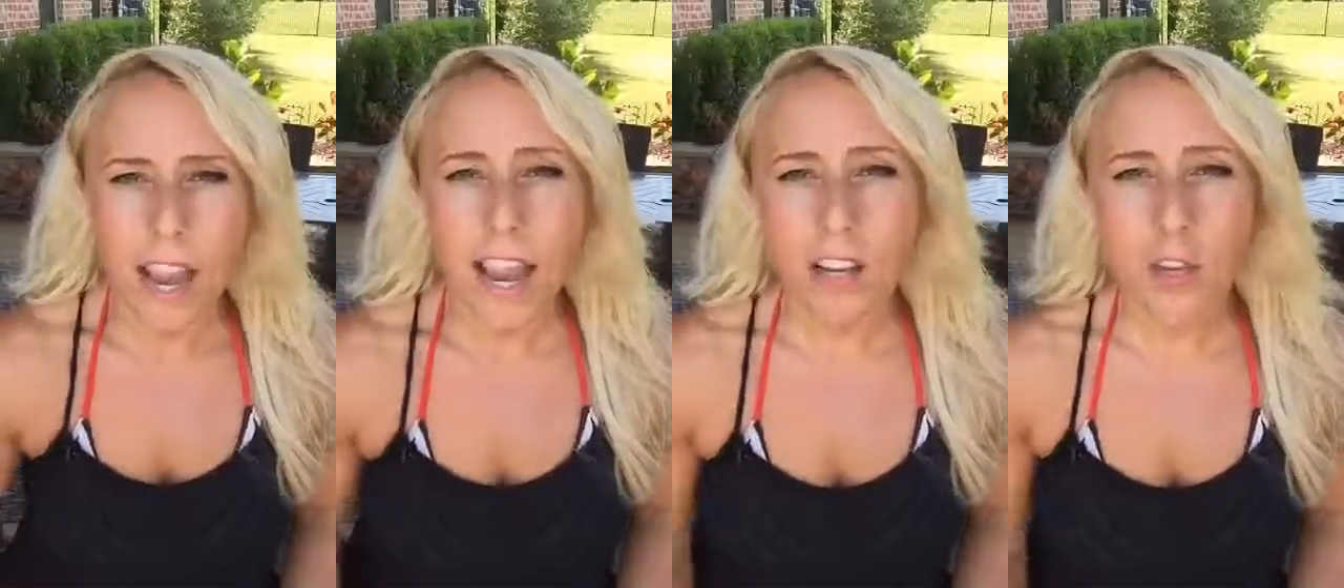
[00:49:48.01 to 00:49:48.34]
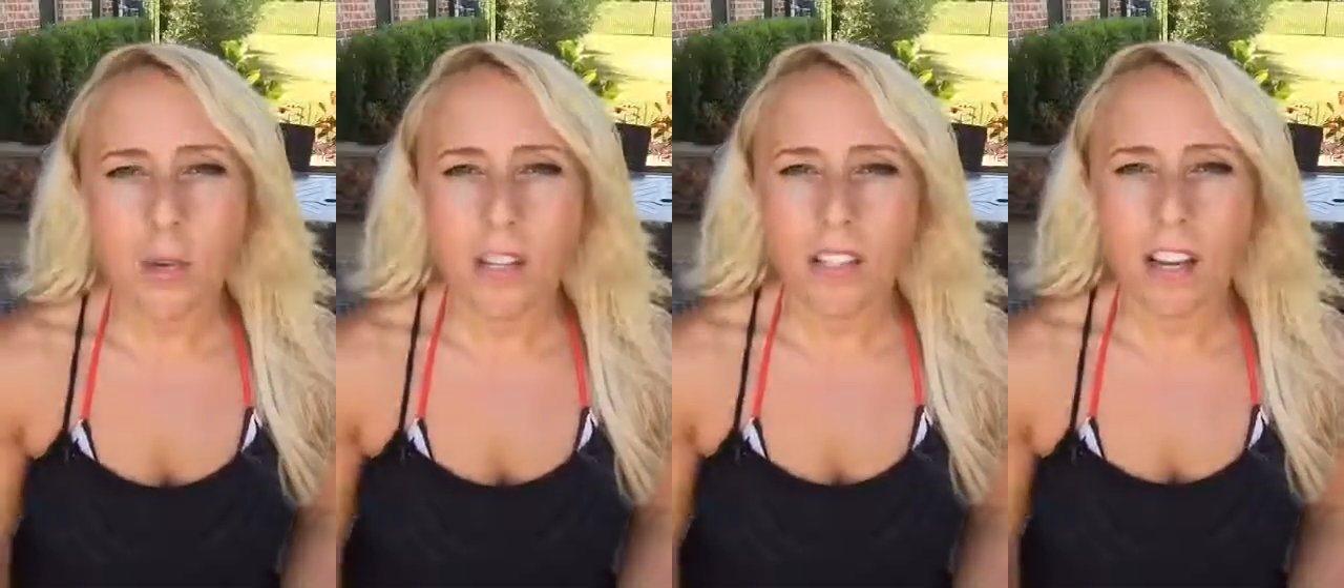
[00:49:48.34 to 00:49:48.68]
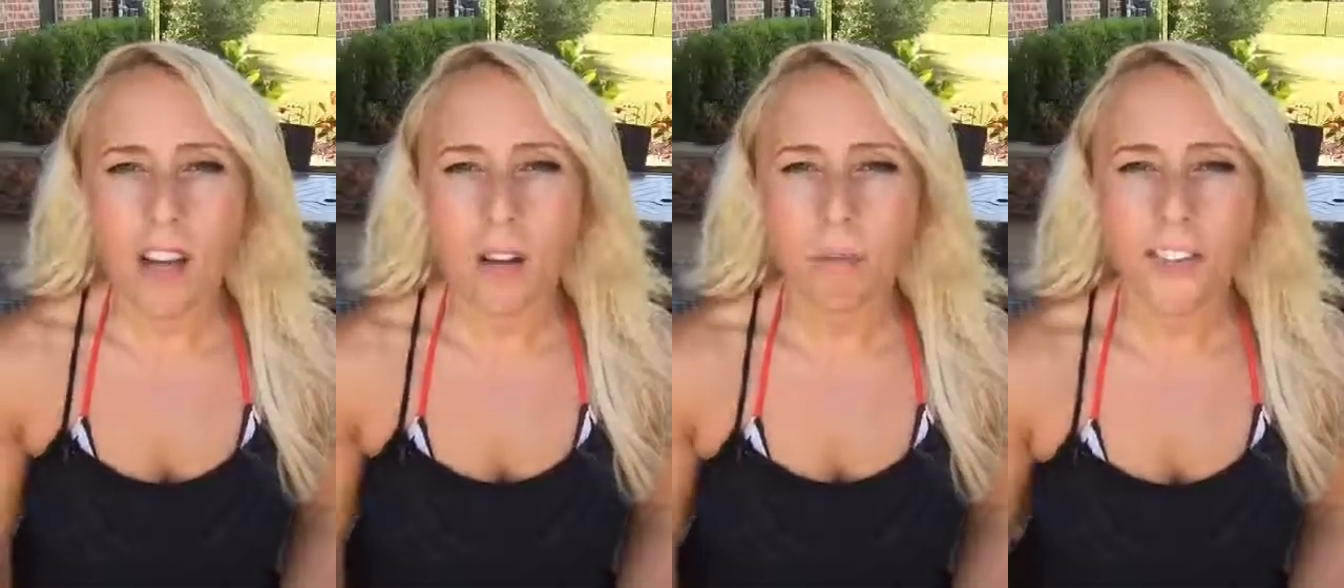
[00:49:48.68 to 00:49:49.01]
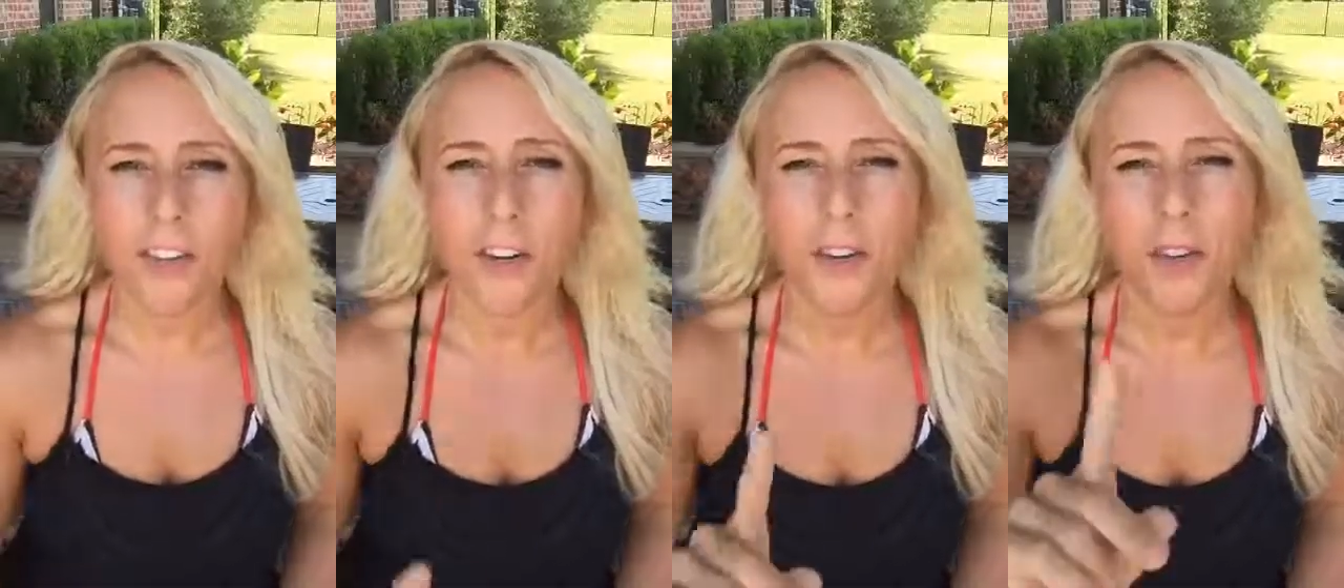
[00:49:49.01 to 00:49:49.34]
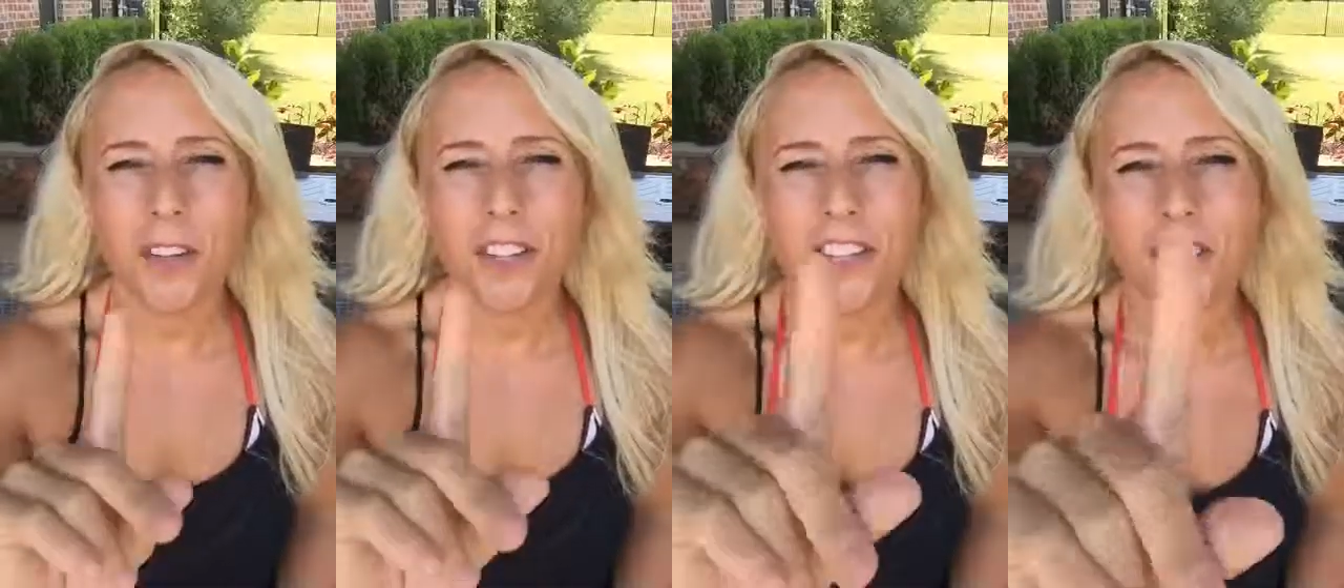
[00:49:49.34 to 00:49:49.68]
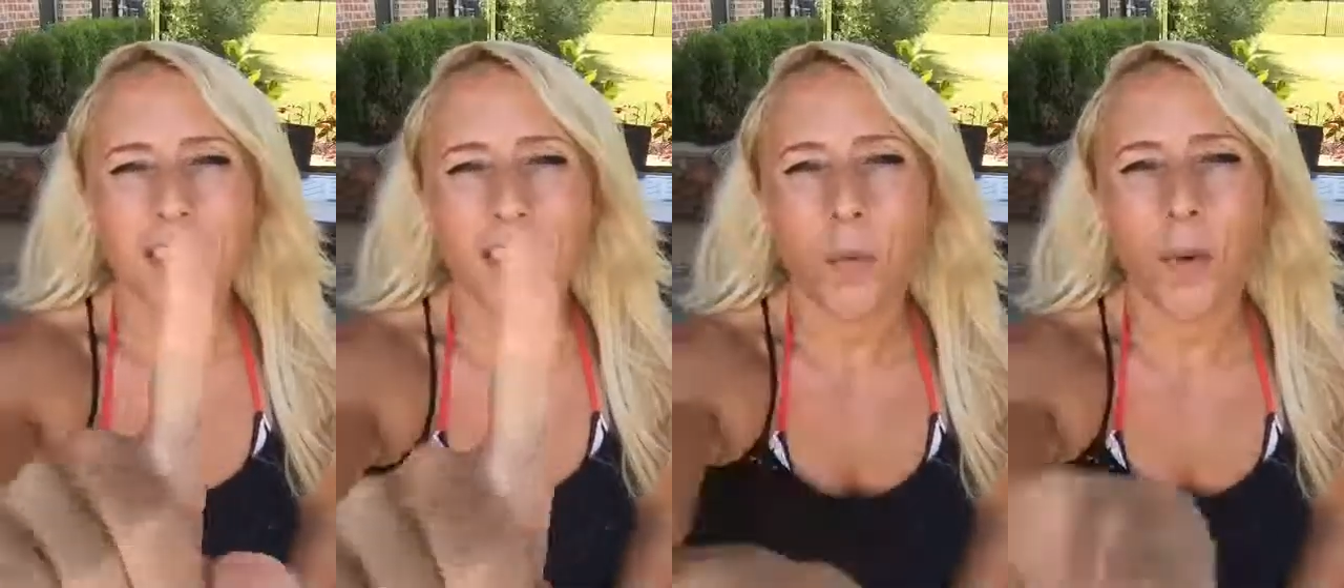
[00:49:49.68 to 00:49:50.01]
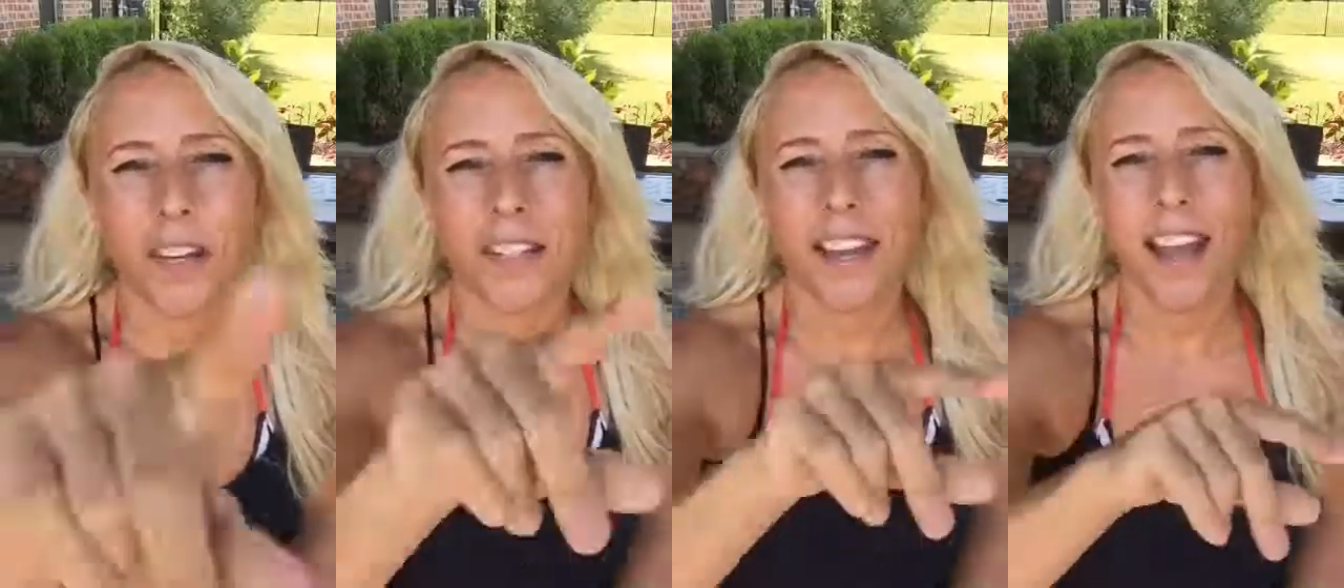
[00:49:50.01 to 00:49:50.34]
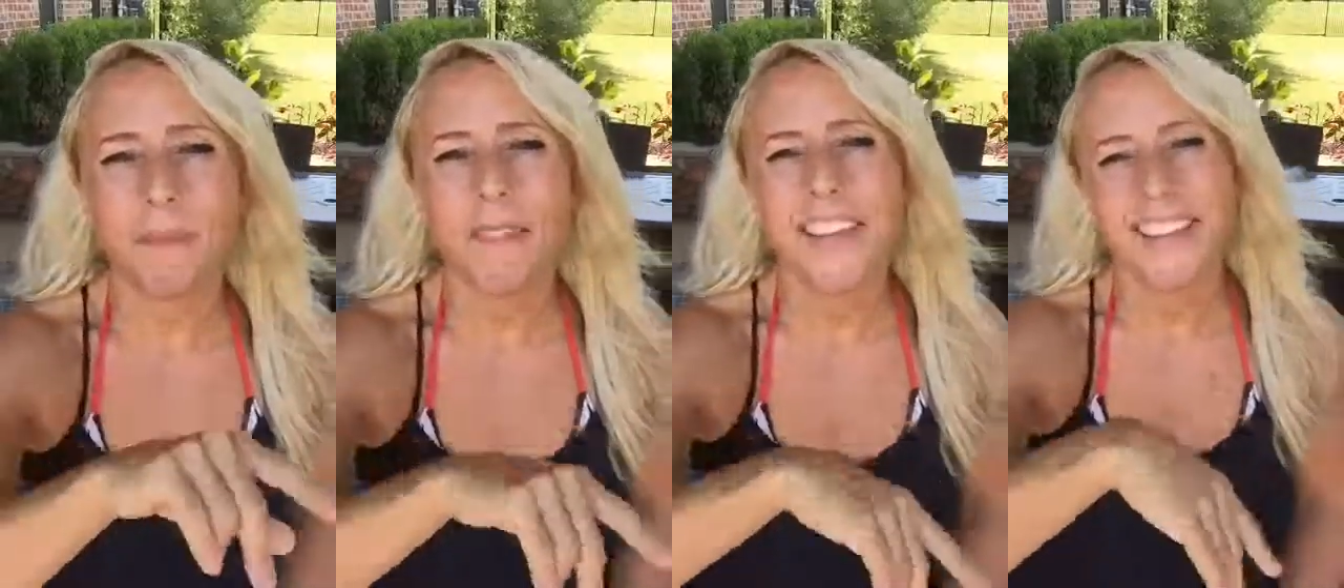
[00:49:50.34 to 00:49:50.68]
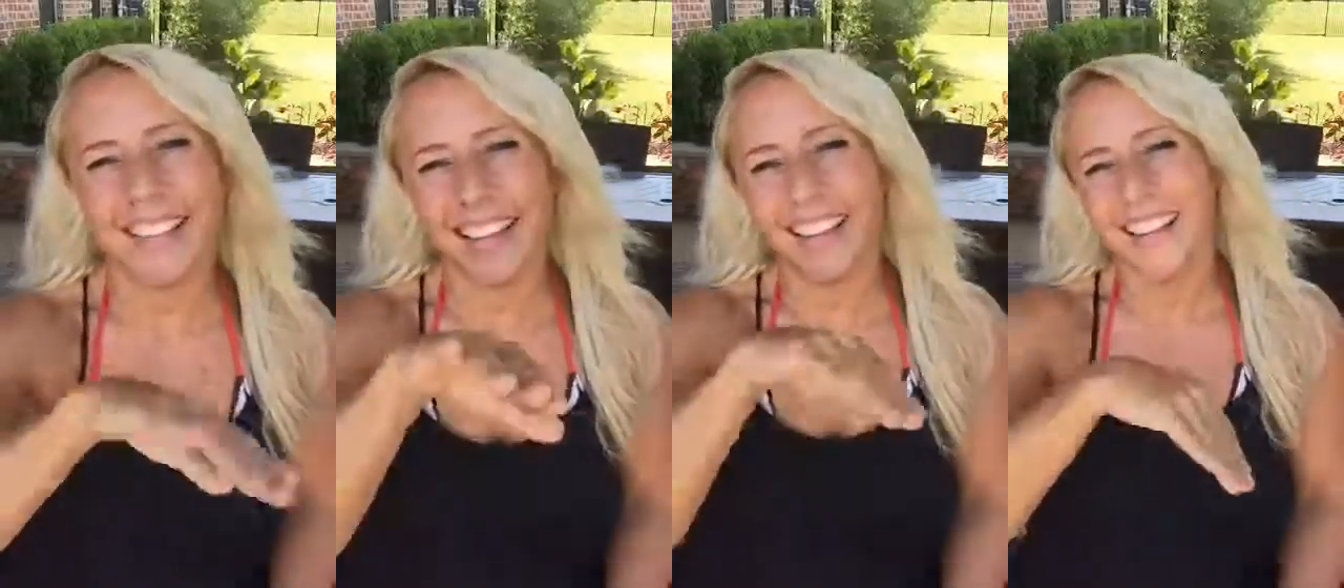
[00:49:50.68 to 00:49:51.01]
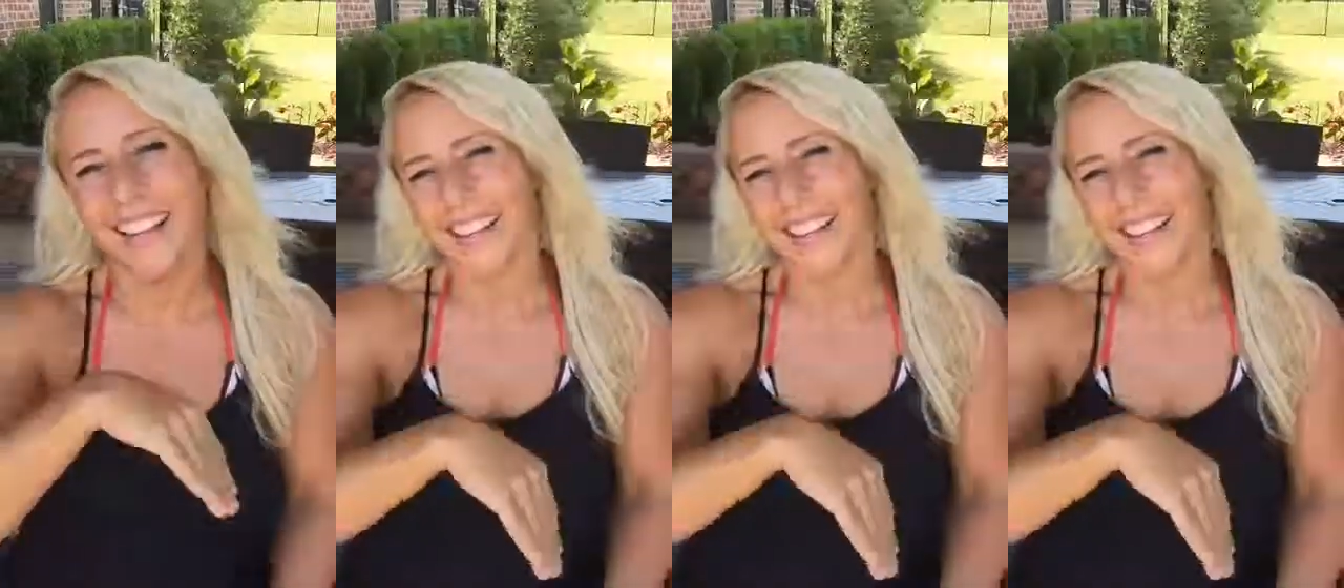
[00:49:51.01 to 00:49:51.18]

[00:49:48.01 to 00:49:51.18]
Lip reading: and you just go, oh, you just get one tap. That's it.